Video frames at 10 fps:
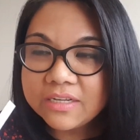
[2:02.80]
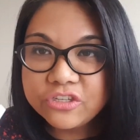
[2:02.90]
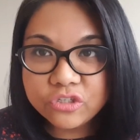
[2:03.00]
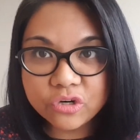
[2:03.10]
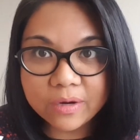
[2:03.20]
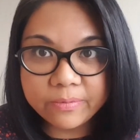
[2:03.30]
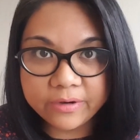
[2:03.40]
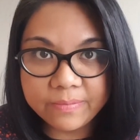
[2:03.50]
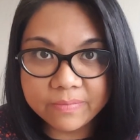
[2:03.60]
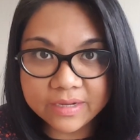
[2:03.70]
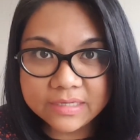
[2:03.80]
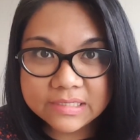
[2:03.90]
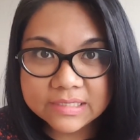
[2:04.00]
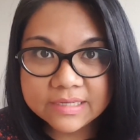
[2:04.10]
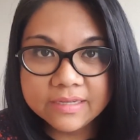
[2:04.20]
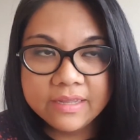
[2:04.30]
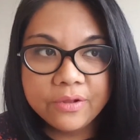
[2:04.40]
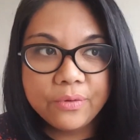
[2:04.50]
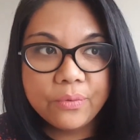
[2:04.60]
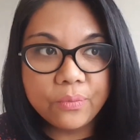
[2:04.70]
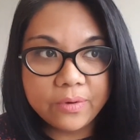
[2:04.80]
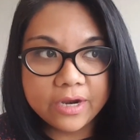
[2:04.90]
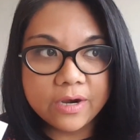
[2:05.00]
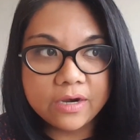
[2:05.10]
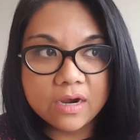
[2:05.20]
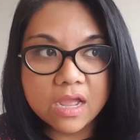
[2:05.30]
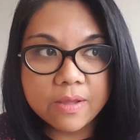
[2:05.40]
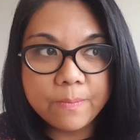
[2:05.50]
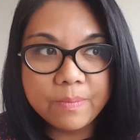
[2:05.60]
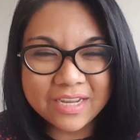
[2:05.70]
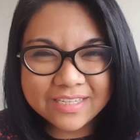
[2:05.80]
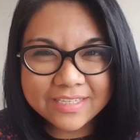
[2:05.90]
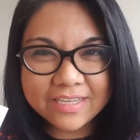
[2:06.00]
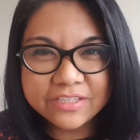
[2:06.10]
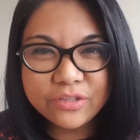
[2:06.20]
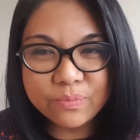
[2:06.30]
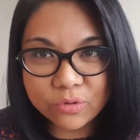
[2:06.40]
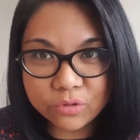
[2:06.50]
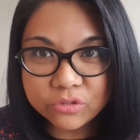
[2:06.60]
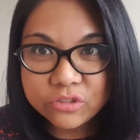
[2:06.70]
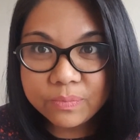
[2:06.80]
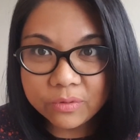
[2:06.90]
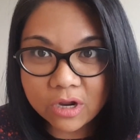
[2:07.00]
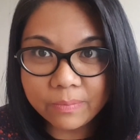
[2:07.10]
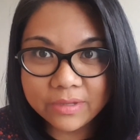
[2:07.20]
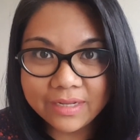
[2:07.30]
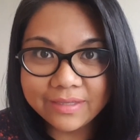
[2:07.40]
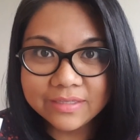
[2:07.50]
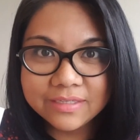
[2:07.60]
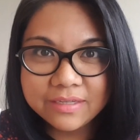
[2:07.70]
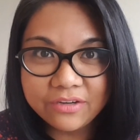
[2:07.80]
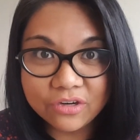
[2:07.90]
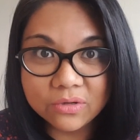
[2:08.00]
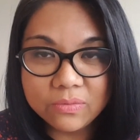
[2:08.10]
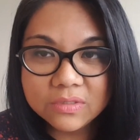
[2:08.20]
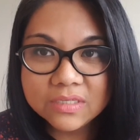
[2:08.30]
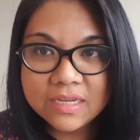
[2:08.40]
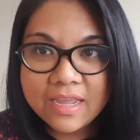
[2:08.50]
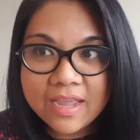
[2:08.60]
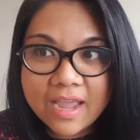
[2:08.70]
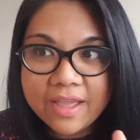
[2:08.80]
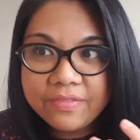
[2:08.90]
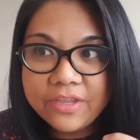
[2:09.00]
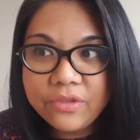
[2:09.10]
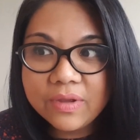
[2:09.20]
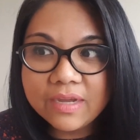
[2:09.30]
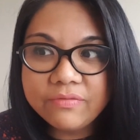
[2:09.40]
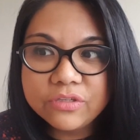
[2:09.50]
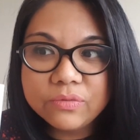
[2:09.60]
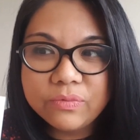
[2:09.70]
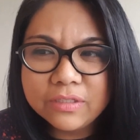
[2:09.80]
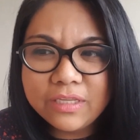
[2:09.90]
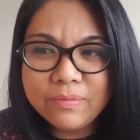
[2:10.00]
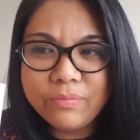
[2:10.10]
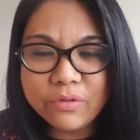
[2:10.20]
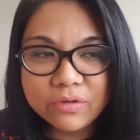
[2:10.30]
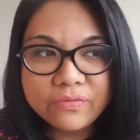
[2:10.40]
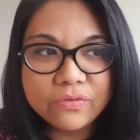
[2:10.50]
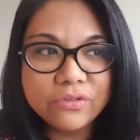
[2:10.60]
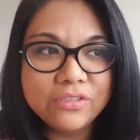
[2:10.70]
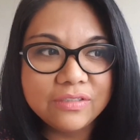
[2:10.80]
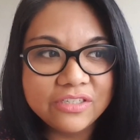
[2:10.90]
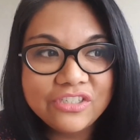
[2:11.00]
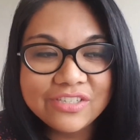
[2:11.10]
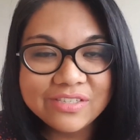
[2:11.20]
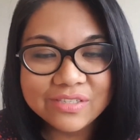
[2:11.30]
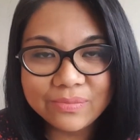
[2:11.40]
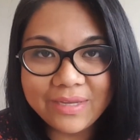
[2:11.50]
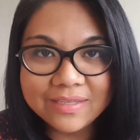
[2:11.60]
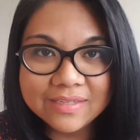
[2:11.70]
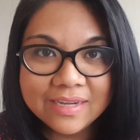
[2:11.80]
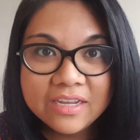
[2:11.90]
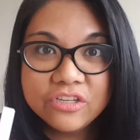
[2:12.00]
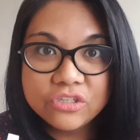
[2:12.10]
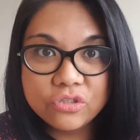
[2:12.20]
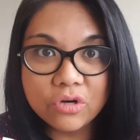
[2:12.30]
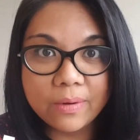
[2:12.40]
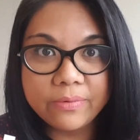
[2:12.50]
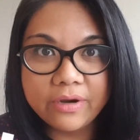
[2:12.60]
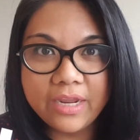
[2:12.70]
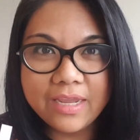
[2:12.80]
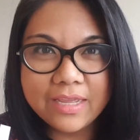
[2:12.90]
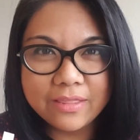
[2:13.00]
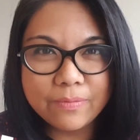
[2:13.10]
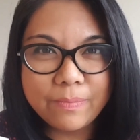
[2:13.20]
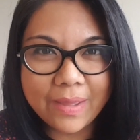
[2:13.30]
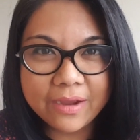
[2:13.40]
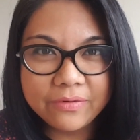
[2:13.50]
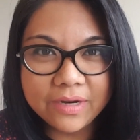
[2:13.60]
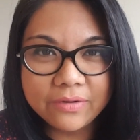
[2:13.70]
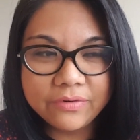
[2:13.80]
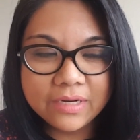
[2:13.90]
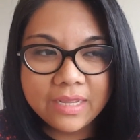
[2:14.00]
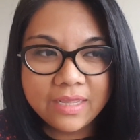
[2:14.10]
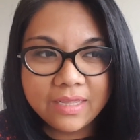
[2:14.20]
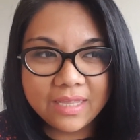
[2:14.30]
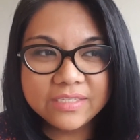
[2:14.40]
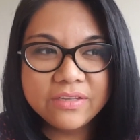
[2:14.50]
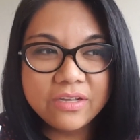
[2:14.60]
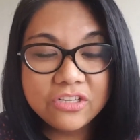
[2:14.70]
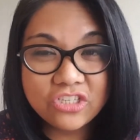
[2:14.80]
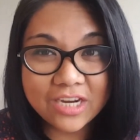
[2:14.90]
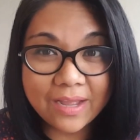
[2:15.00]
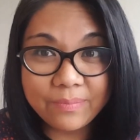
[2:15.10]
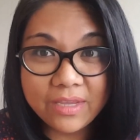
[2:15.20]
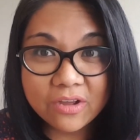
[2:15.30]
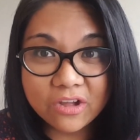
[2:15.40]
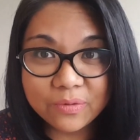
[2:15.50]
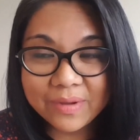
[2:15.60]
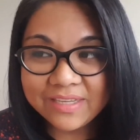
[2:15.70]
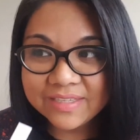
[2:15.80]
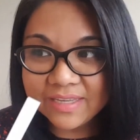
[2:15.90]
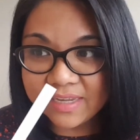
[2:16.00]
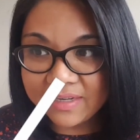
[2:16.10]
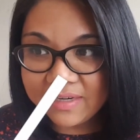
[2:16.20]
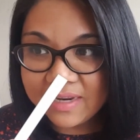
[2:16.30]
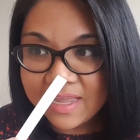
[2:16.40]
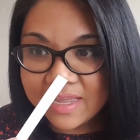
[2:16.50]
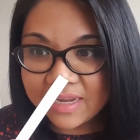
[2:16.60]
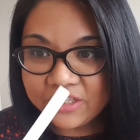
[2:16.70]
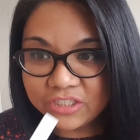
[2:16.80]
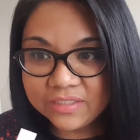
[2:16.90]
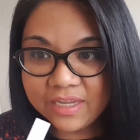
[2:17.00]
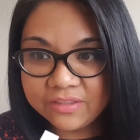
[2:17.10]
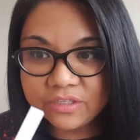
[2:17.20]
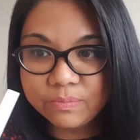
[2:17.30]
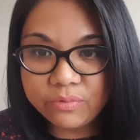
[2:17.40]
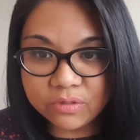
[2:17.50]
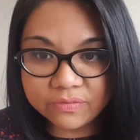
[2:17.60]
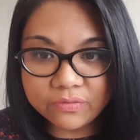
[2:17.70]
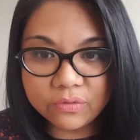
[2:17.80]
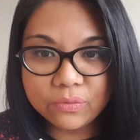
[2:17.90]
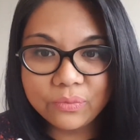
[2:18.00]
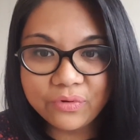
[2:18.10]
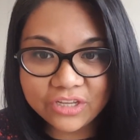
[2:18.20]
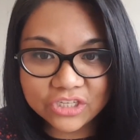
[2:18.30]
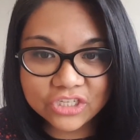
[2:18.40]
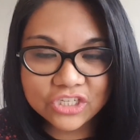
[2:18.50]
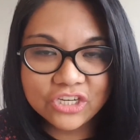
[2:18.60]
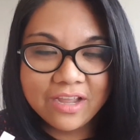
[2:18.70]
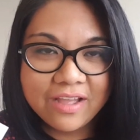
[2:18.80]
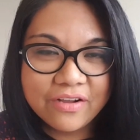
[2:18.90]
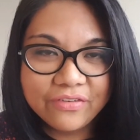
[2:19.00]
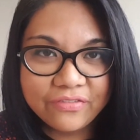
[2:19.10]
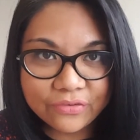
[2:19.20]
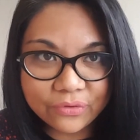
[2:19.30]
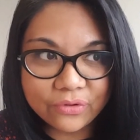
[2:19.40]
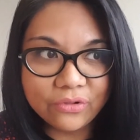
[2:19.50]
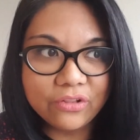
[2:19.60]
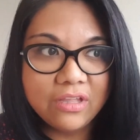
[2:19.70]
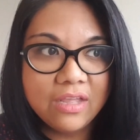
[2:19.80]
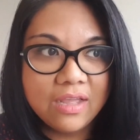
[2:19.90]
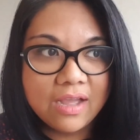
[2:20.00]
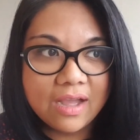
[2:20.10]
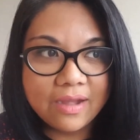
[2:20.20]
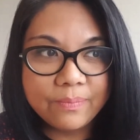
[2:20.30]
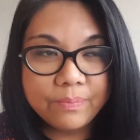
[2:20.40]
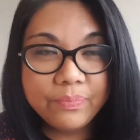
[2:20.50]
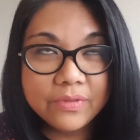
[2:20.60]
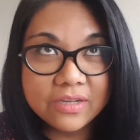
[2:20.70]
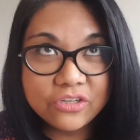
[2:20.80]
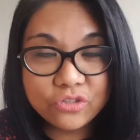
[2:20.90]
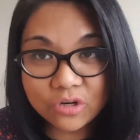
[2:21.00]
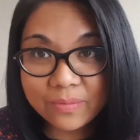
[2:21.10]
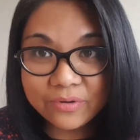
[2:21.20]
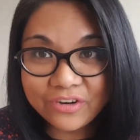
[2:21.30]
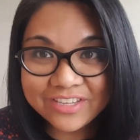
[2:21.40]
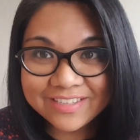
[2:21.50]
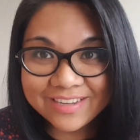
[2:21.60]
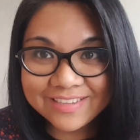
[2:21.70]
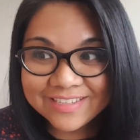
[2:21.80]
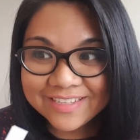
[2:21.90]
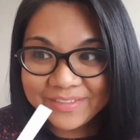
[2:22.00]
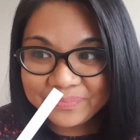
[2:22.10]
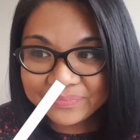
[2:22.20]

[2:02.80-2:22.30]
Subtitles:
a strawberry musk, where musk is the most prominent note. And then you have this really beautiful, delicious, sweet strawberry in the background. It's not jammy on my skin. I just get this beautiful, rich, full strawberry scent.